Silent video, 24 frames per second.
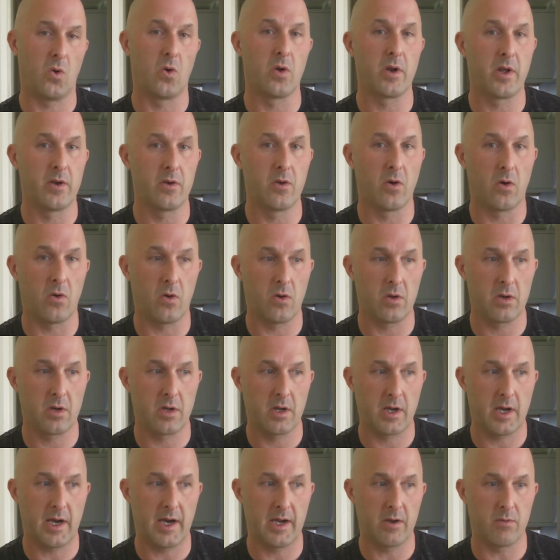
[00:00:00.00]
in all,
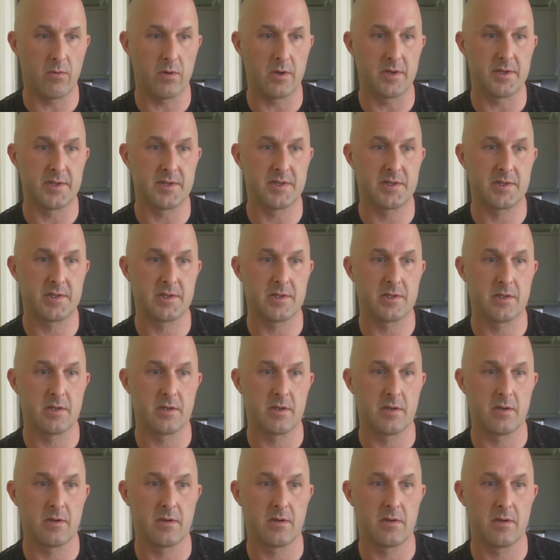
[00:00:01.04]
I was
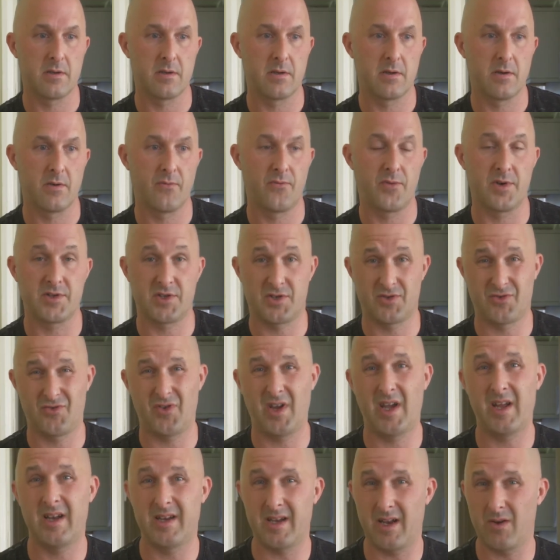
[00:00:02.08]

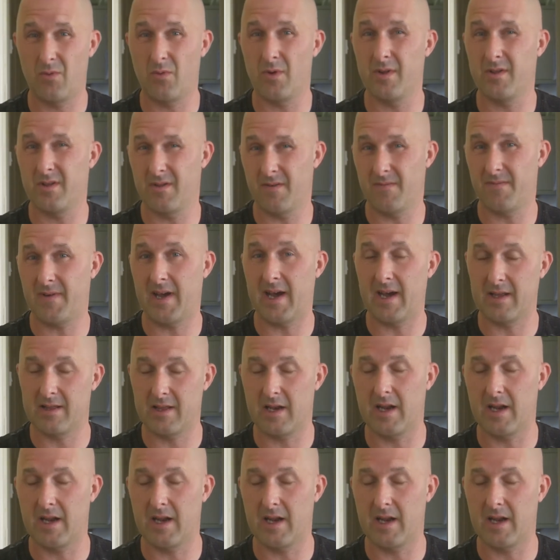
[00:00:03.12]
frustrated with the fact that I